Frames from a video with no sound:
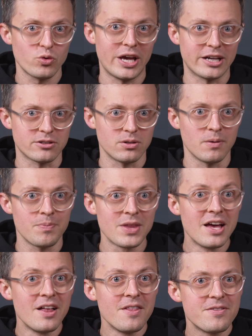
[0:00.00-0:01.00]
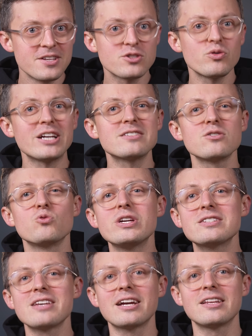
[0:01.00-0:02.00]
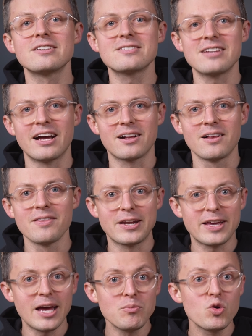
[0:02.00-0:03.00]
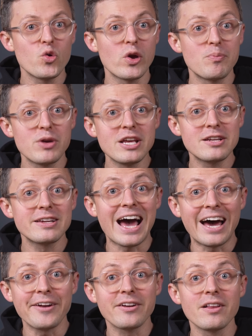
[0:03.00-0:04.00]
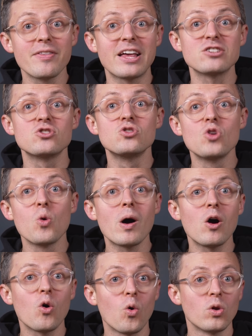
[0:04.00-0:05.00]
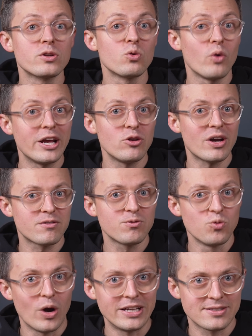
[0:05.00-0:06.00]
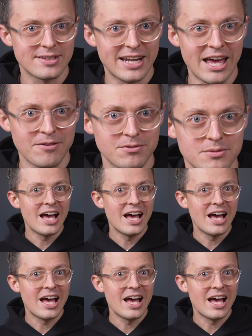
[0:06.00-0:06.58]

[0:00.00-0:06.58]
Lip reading: reactor. This creates a recycling cycle that can be repeated until there's no more old radioactive waste left.